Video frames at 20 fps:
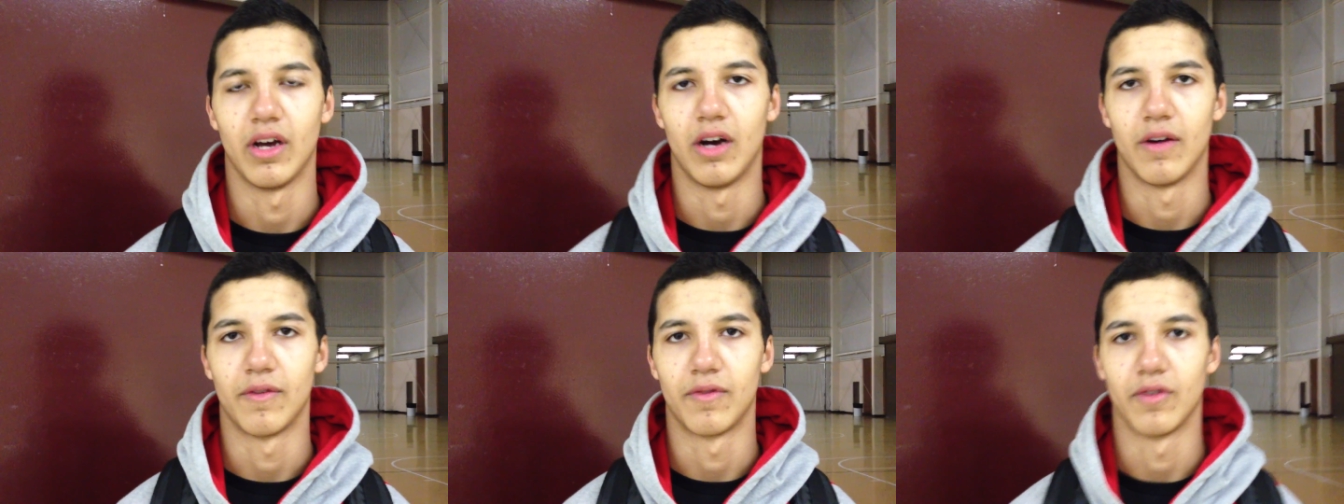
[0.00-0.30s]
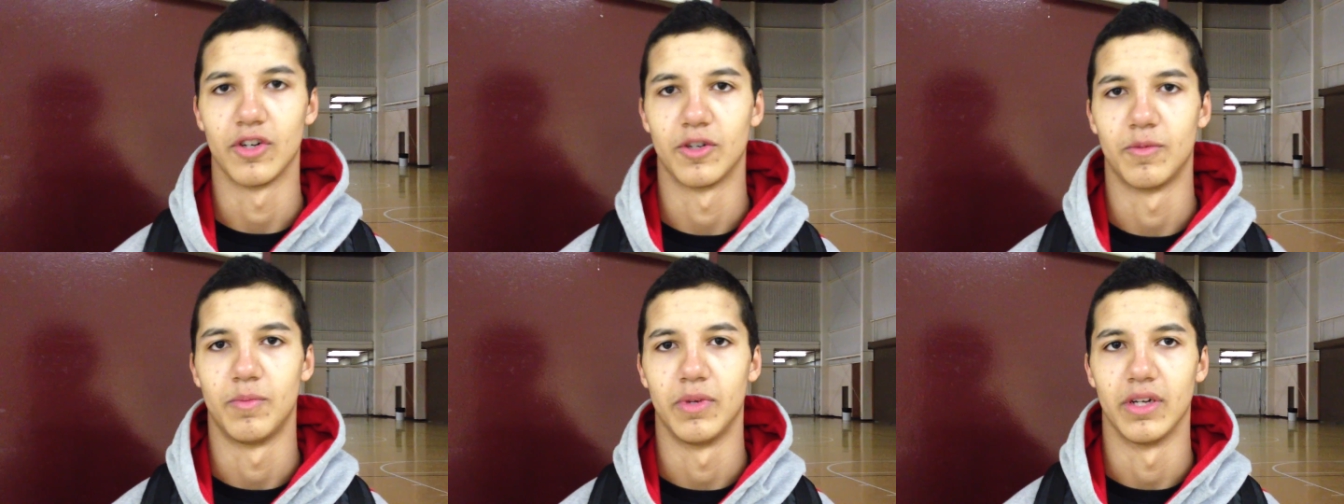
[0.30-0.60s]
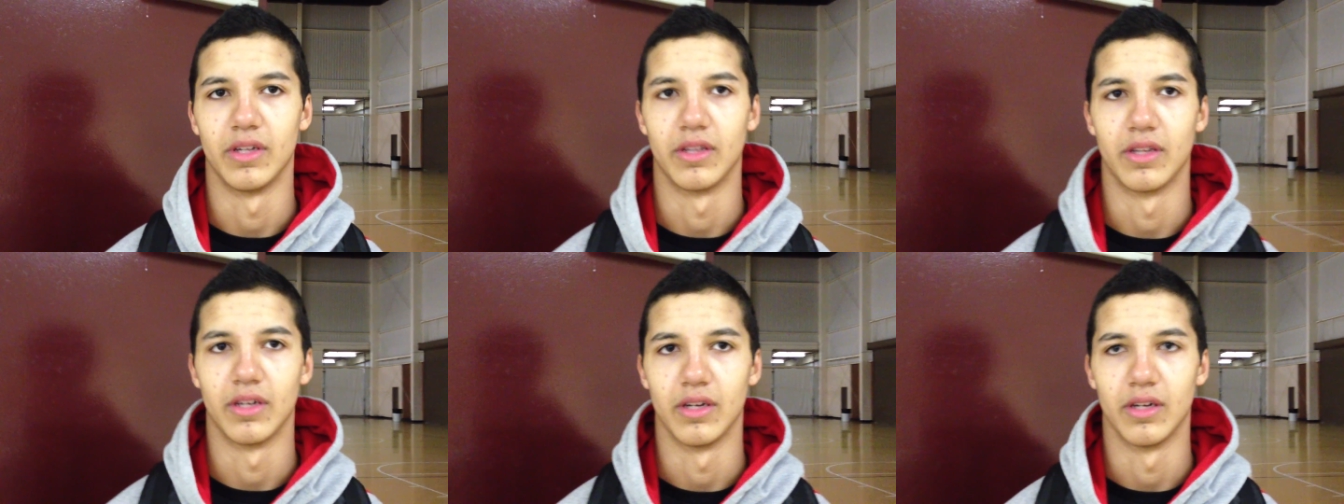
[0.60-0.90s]
offers,
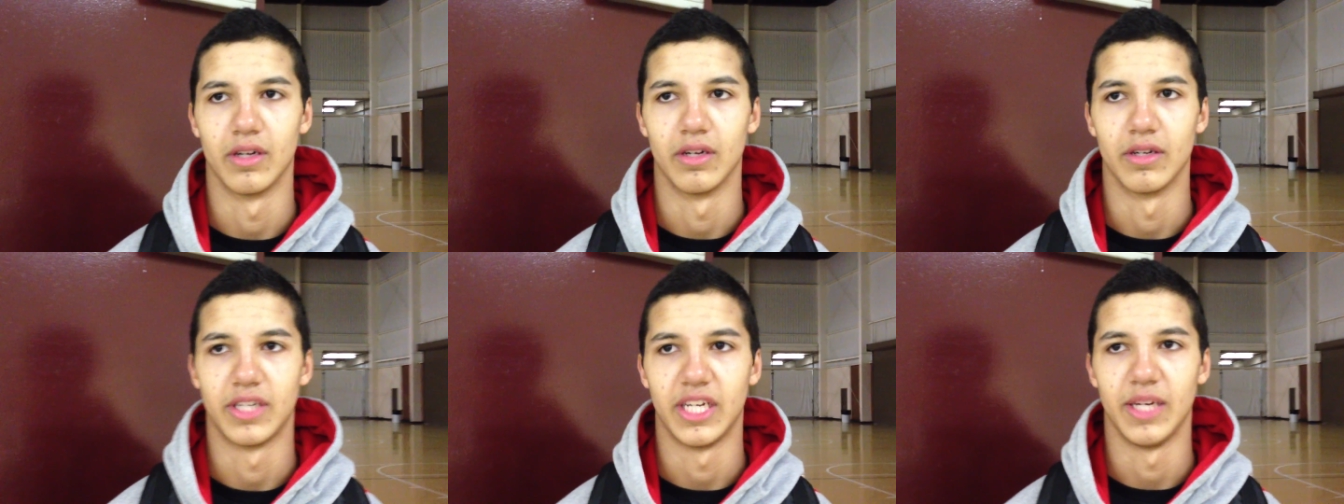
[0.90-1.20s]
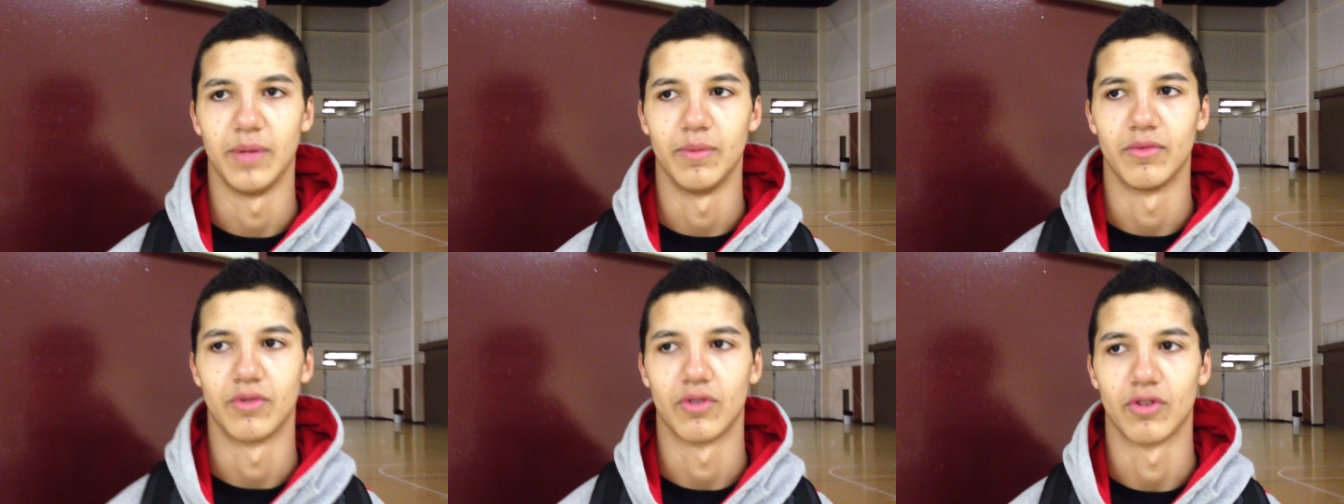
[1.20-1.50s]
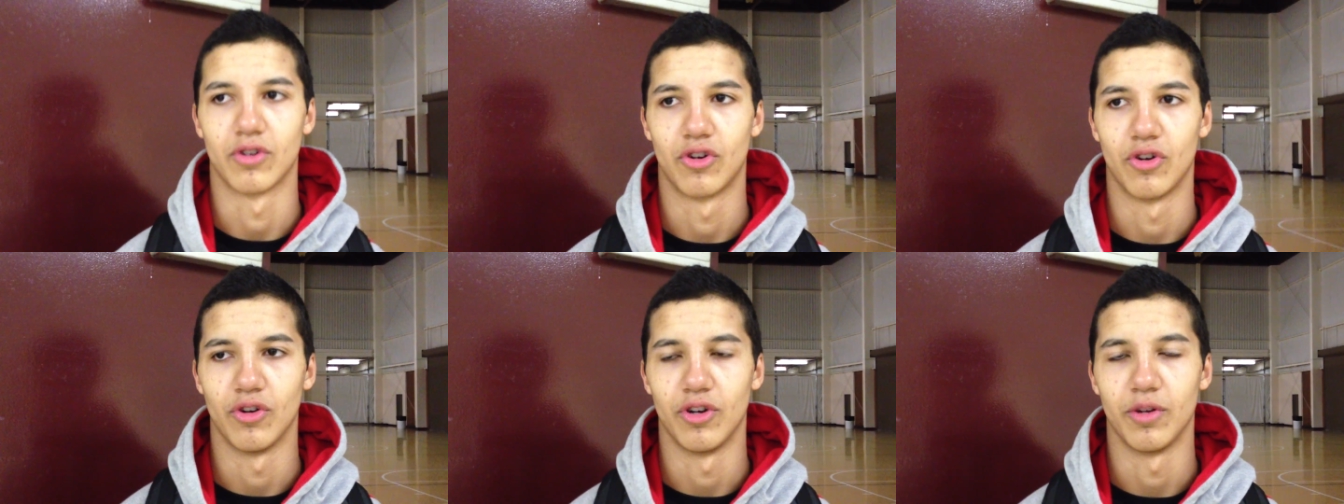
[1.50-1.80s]
but the teams
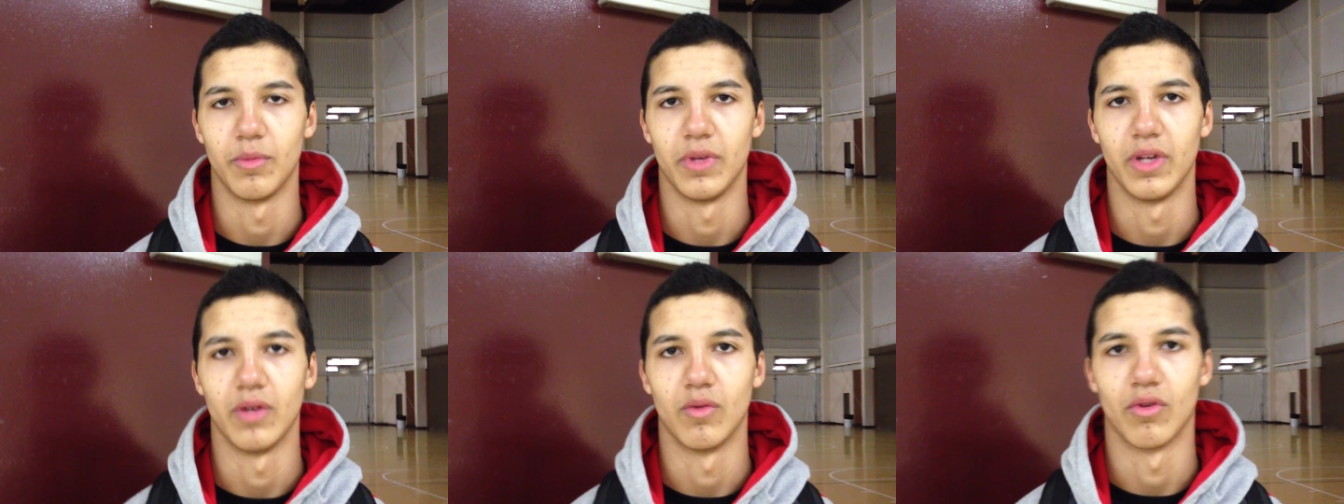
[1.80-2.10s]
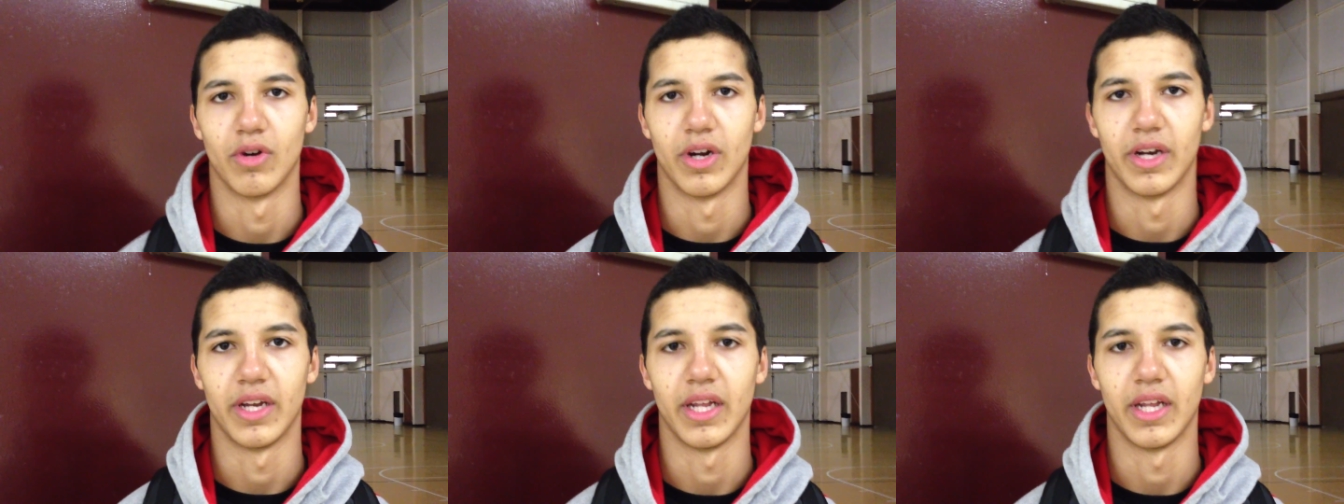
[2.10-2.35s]
recruiting me were